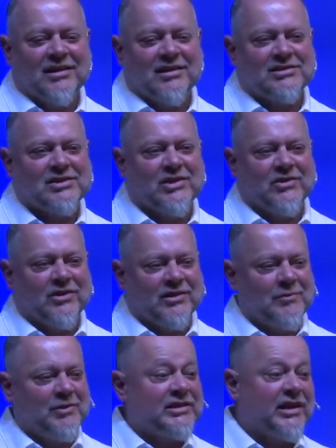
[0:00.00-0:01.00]
so
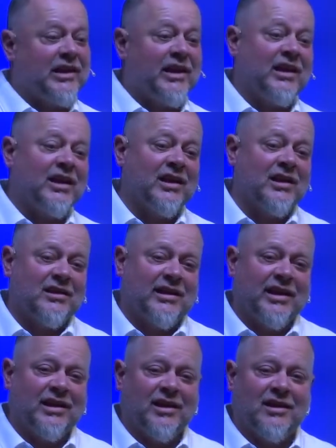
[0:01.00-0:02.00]
let me tell you, I get it.
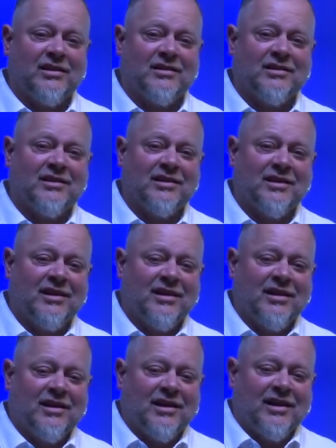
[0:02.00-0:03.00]
I get it.
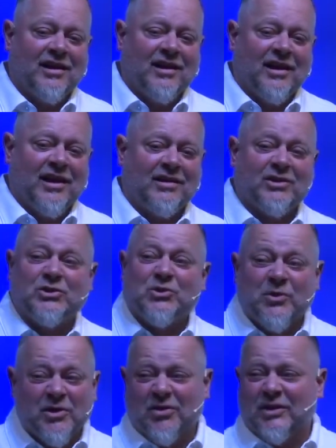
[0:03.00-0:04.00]
And the
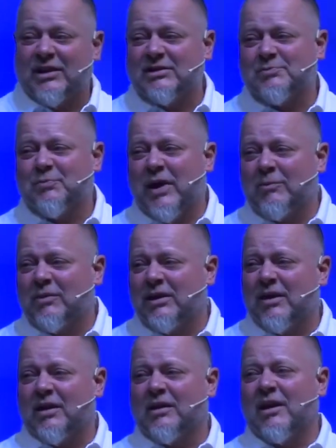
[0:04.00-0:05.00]
truth is, probably
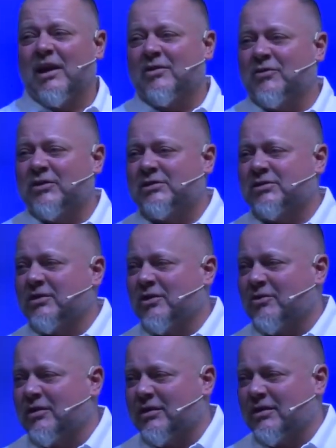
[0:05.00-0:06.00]
a lot of us are
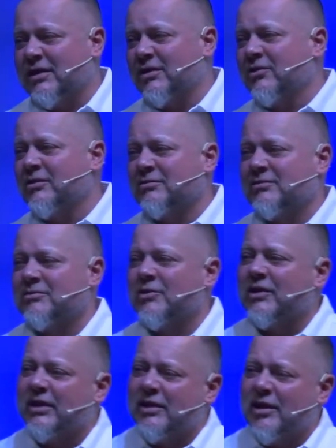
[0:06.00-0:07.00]
going, I don't
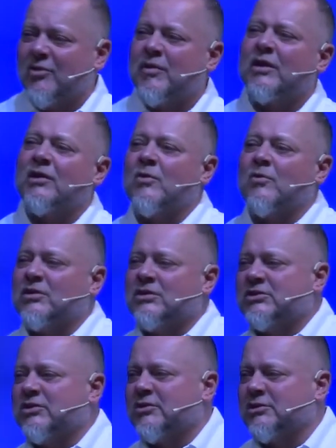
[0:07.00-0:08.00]
really care about going to
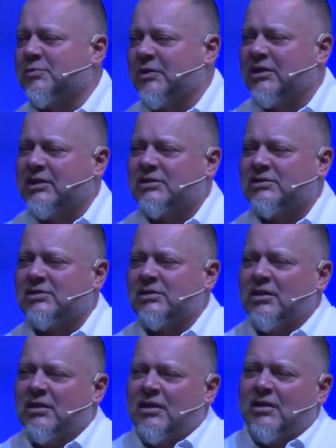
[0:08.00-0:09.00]
church because
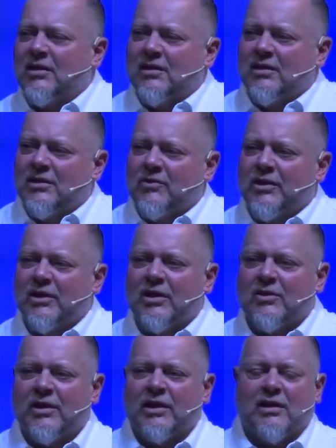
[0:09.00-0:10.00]
well, you know,
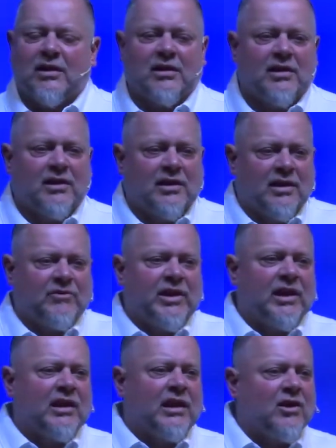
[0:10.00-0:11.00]
I, I've got
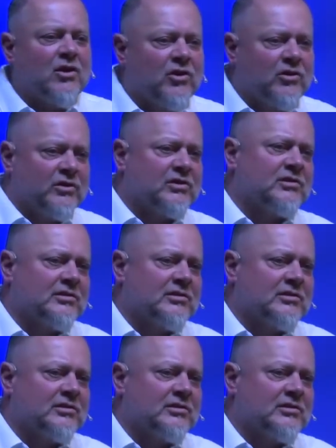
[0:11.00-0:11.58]
a lot of hurt.